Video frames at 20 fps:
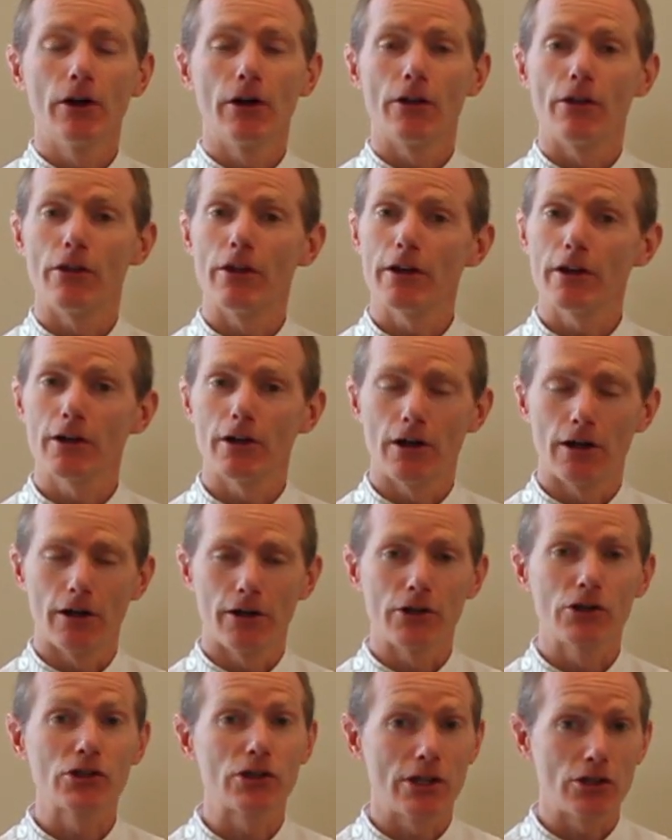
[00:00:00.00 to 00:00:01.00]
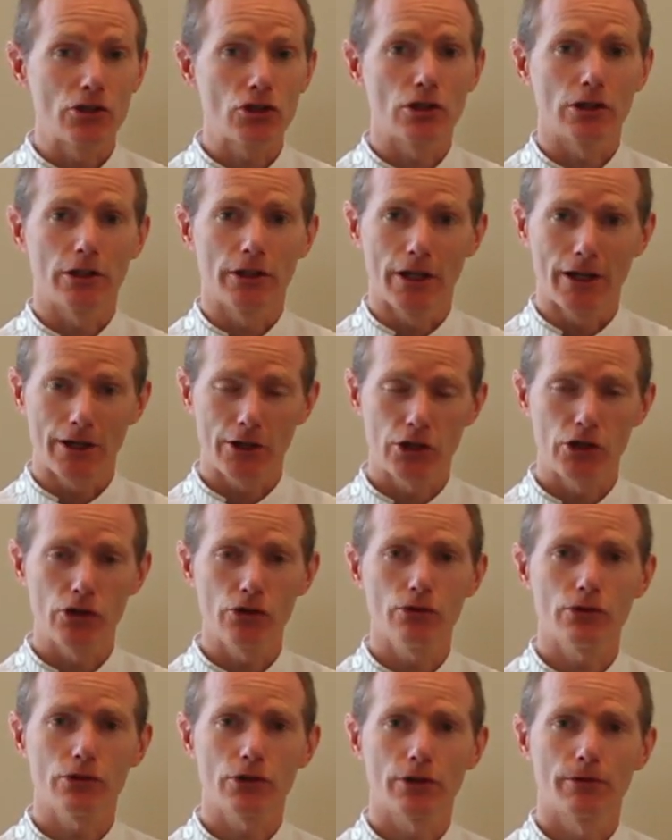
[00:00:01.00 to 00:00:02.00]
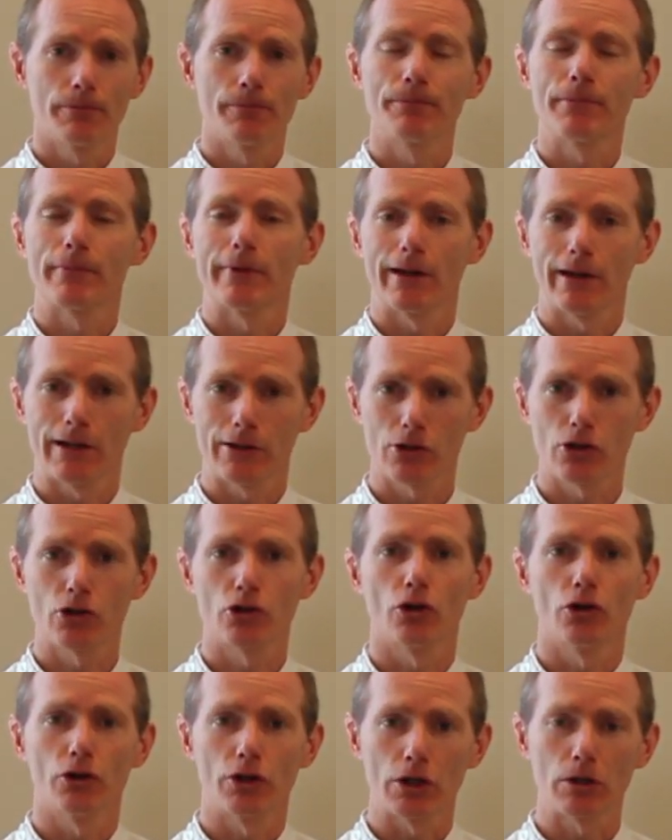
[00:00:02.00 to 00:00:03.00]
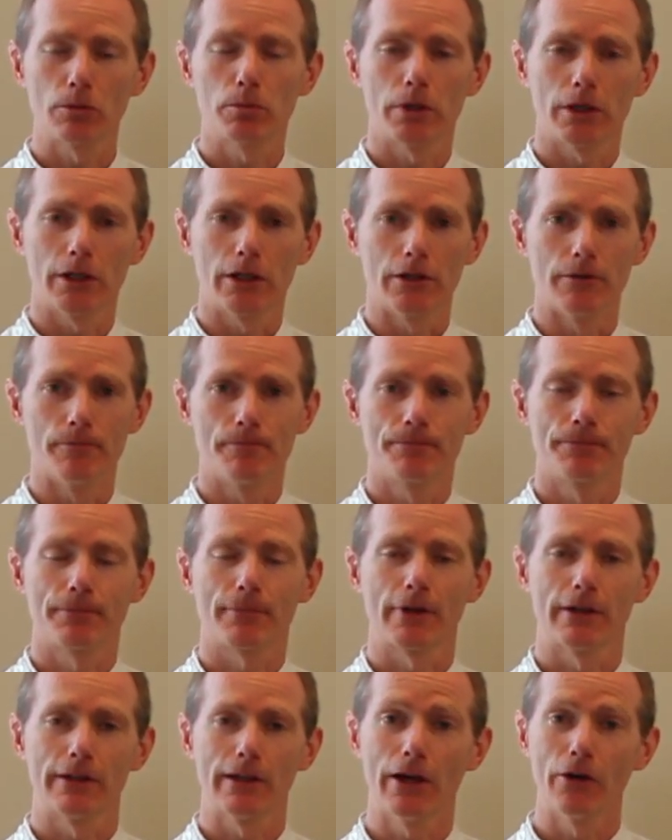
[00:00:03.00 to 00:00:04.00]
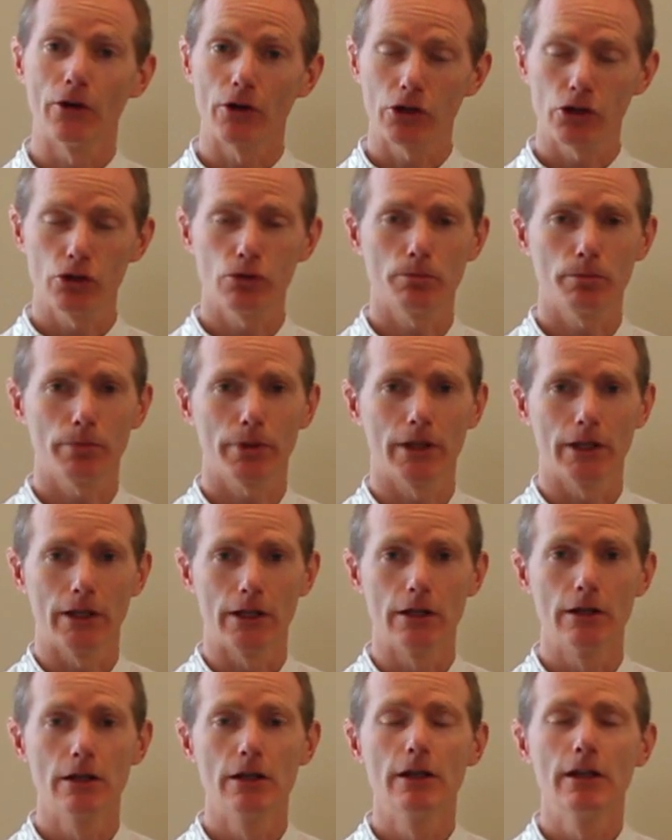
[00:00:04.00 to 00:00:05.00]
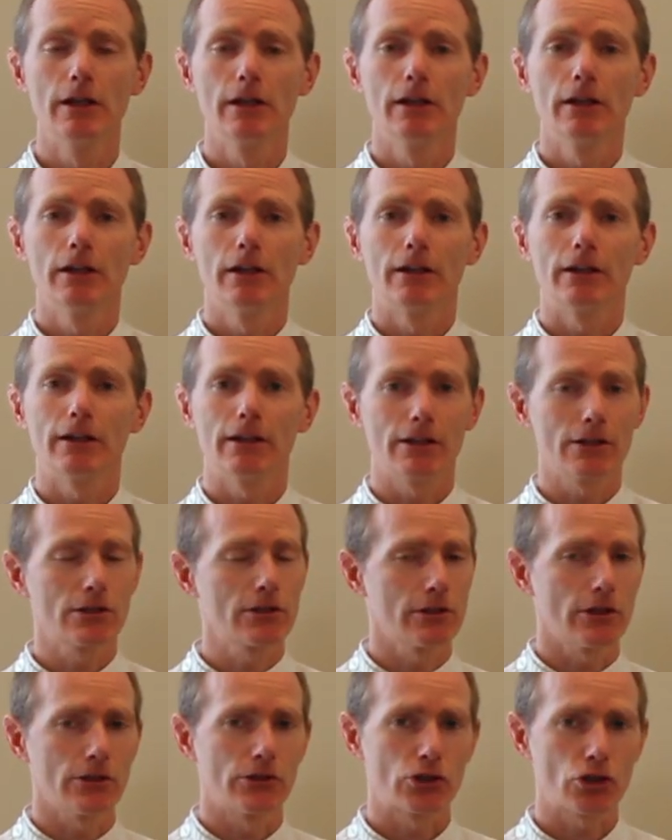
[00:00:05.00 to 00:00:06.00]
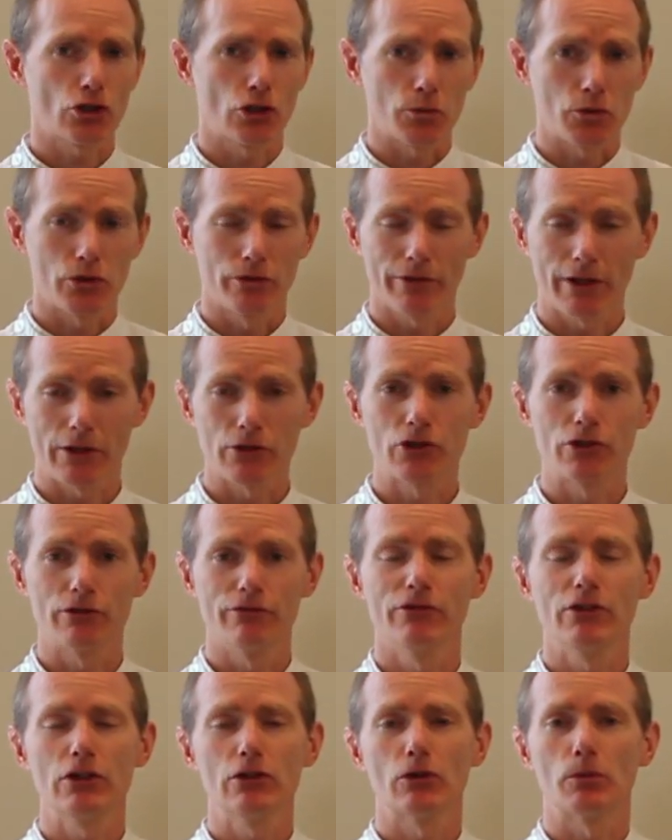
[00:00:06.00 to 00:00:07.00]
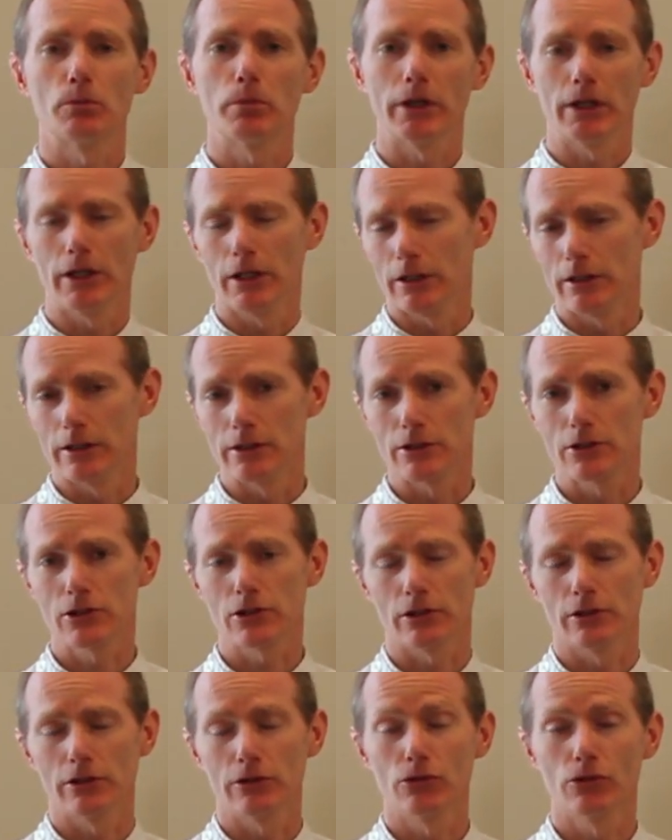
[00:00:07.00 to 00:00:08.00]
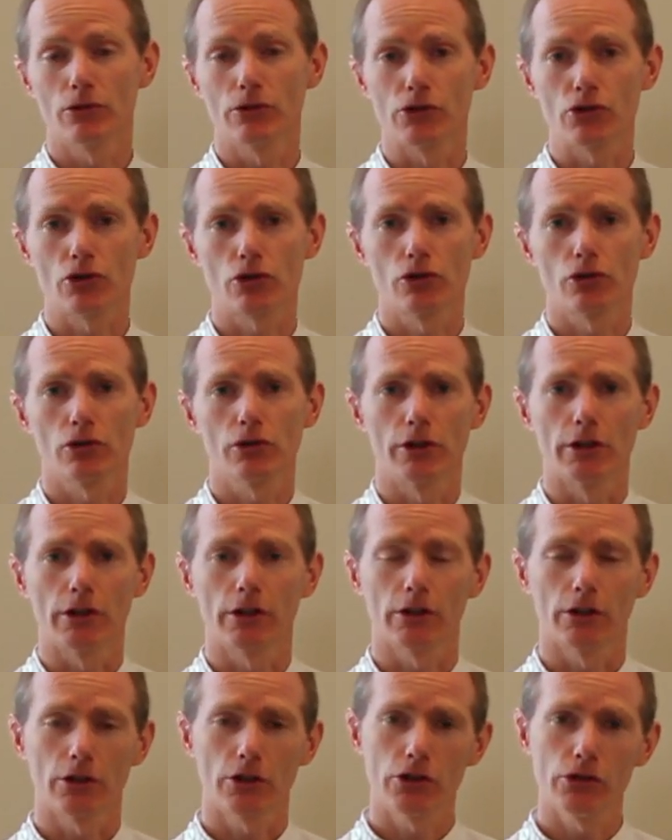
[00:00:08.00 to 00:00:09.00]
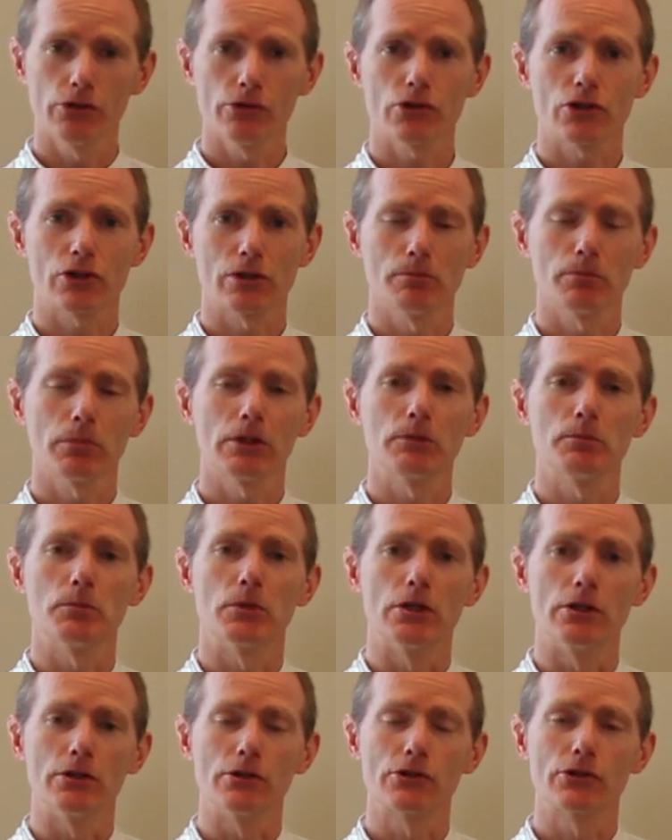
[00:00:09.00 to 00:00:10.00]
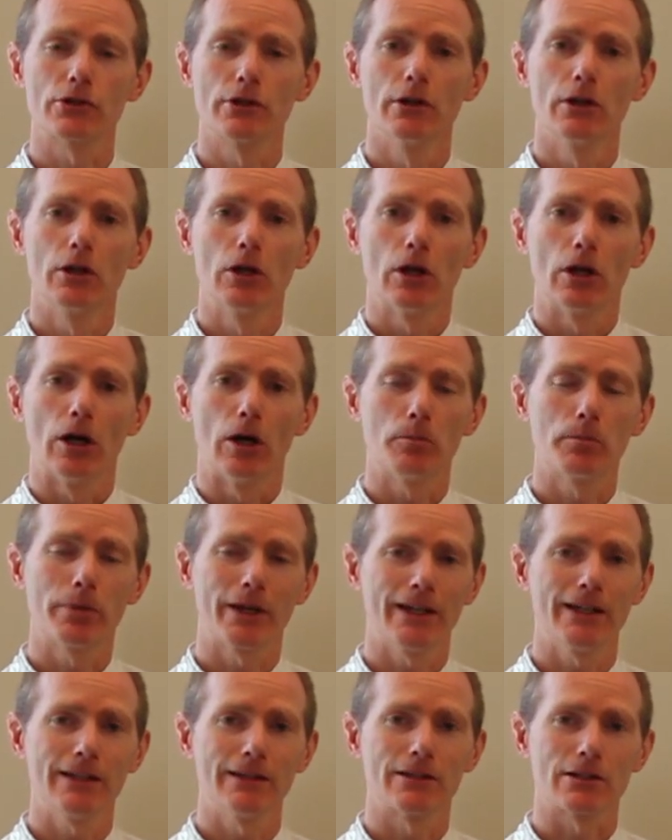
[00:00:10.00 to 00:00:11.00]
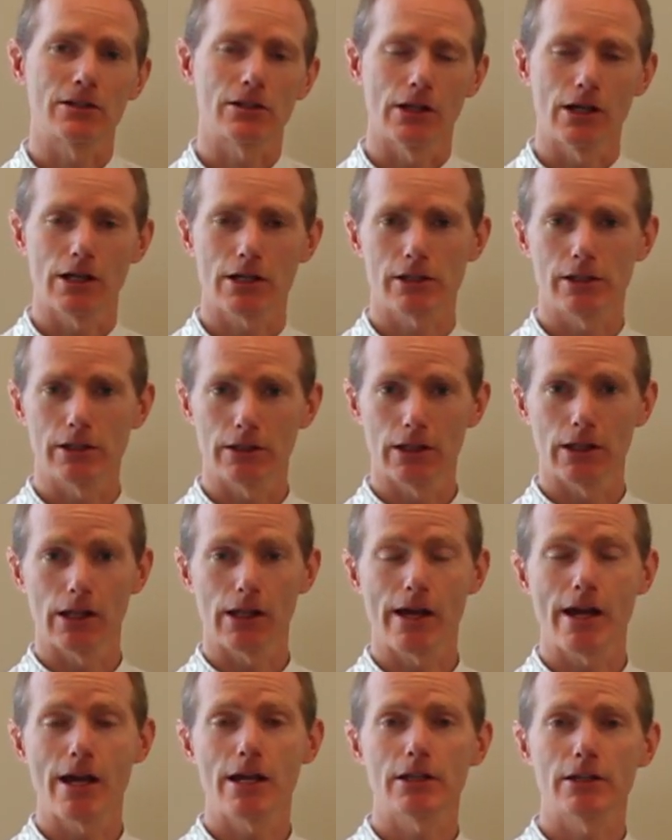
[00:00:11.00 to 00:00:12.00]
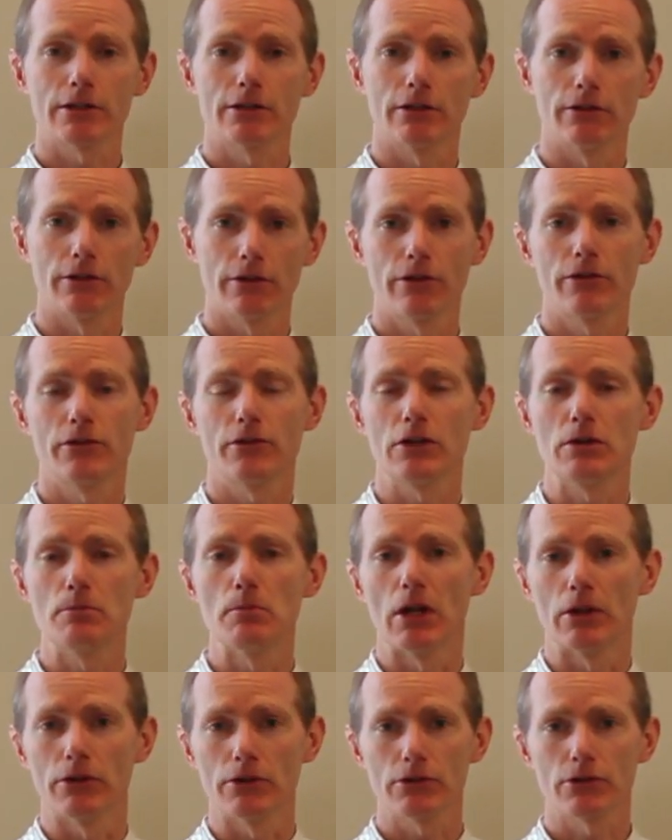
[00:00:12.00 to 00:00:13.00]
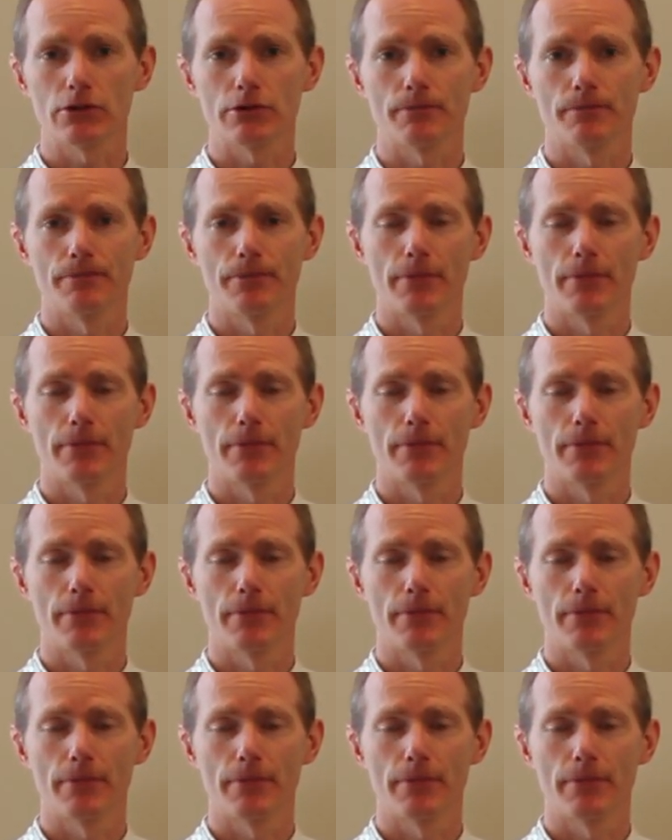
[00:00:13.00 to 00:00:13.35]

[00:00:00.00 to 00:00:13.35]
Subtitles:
They are essentially acute and chronic pain. Now, acute pain isn't a description of how severe a pain is, and nor is chronic. Acute simply means a pain that's lasted less than 3 months.